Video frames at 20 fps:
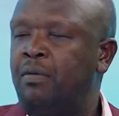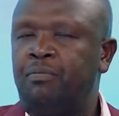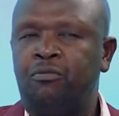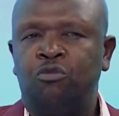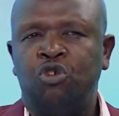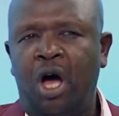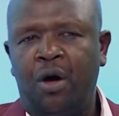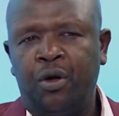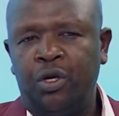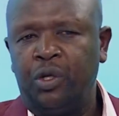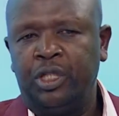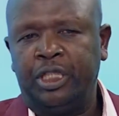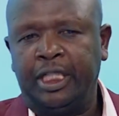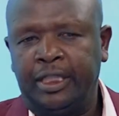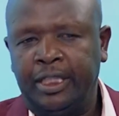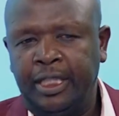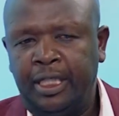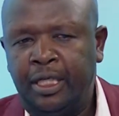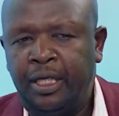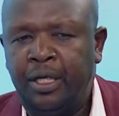No, I will not
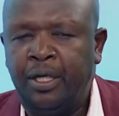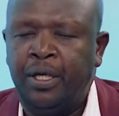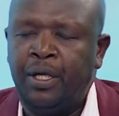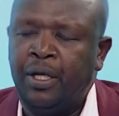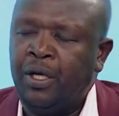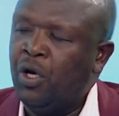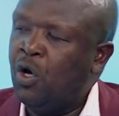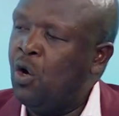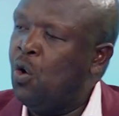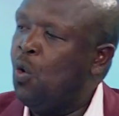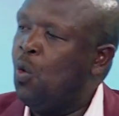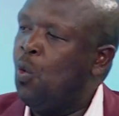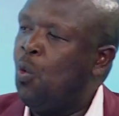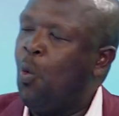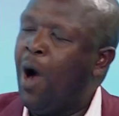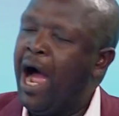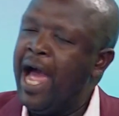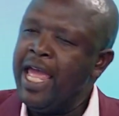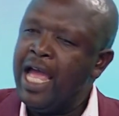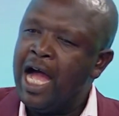attend.
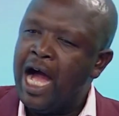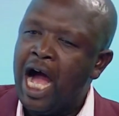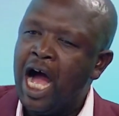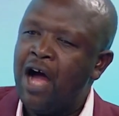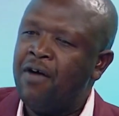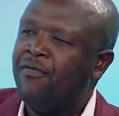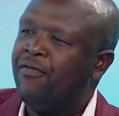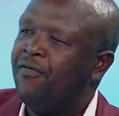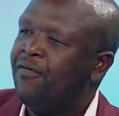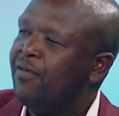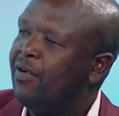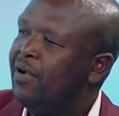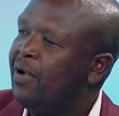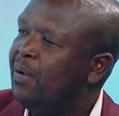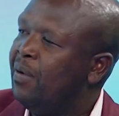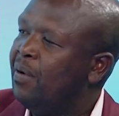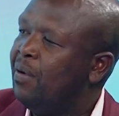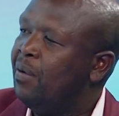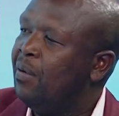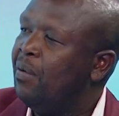Why have
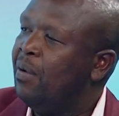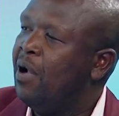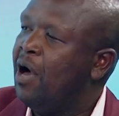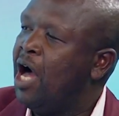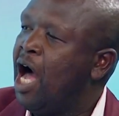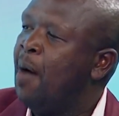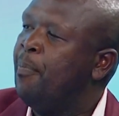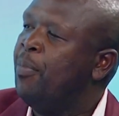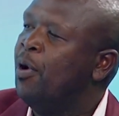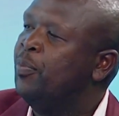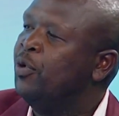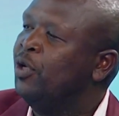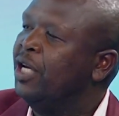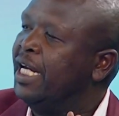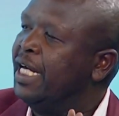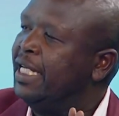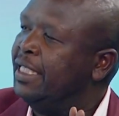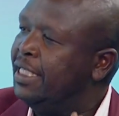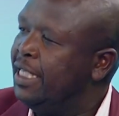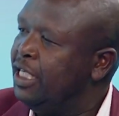a
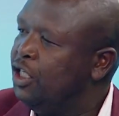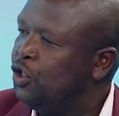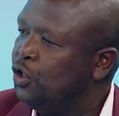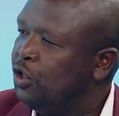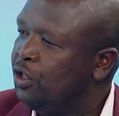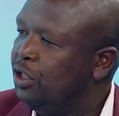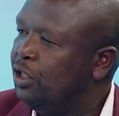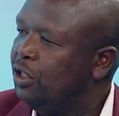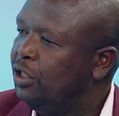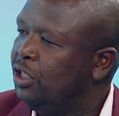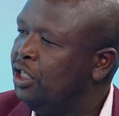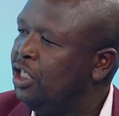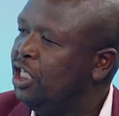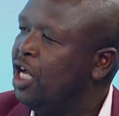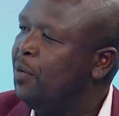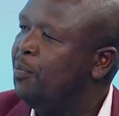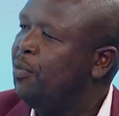popularization in a